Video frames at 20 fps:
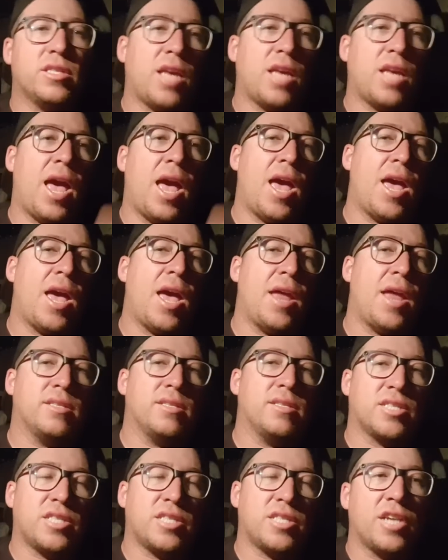and
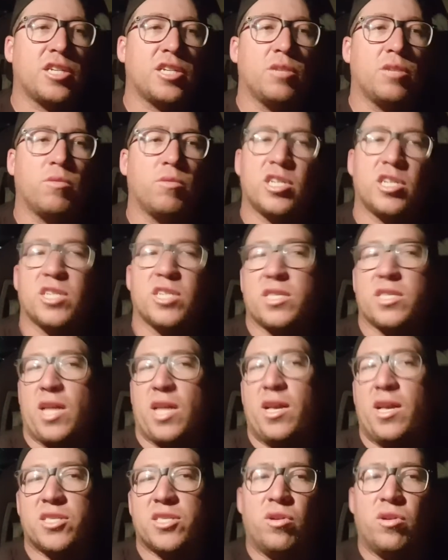session with just us
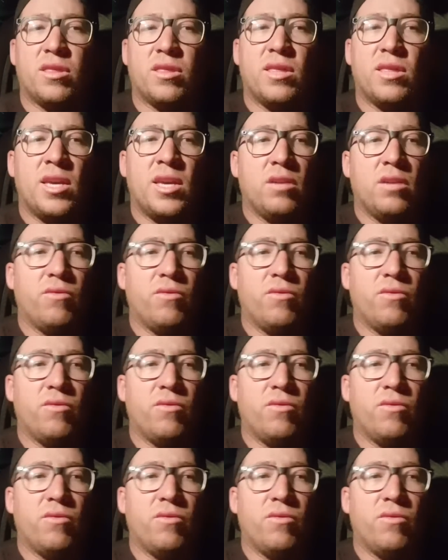sort of thing,